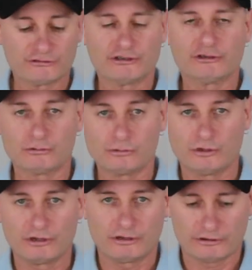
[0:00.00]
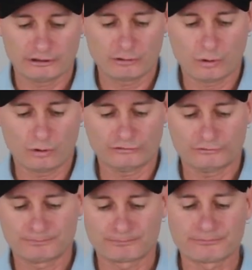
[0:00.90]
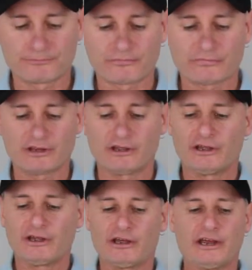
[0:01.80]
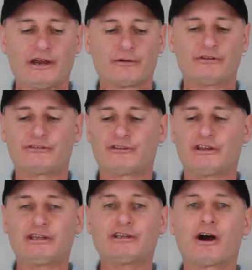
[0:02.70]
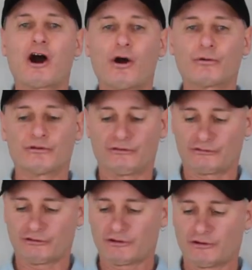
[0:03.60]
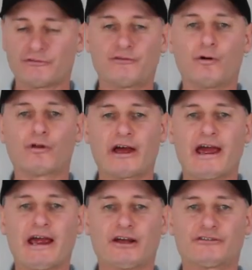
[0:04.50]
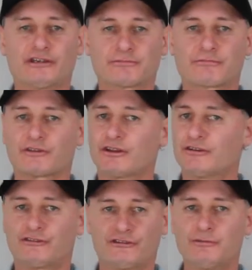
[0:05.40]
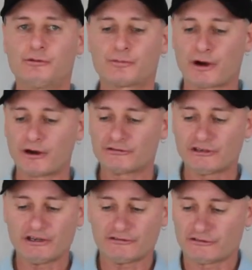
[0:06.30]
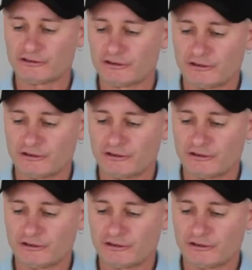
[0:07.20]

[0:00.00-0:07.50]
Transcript: seal the quartz. Here is the holders for the housing. Simple process,